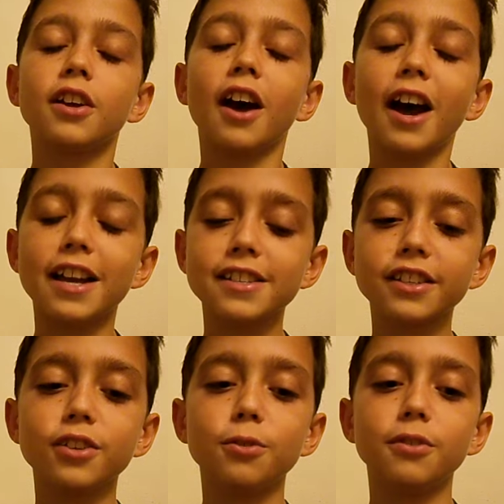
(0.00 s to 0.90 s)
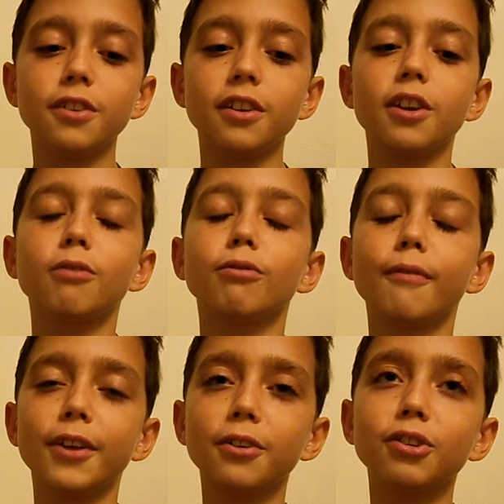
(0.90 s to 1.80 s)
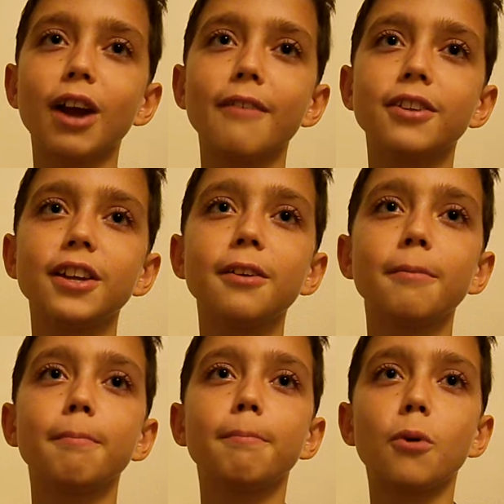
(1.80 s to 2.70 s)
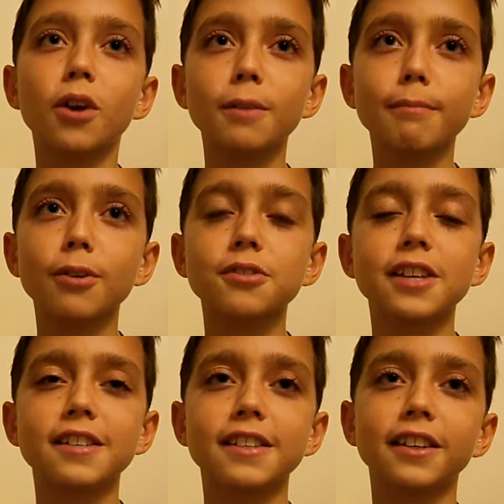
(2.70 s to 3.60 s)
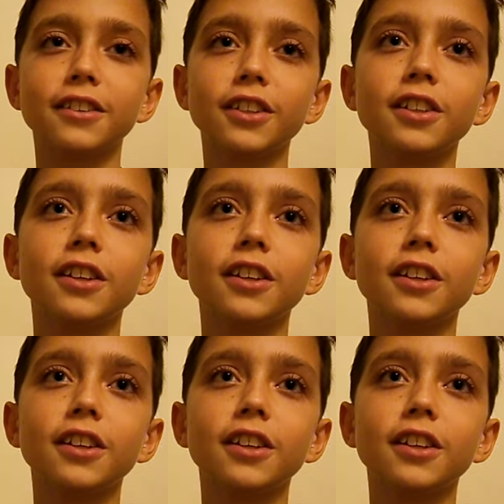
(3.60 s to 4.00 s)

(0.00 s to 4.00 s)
Isaac Newton revealed gravity, born in Middlesex, England,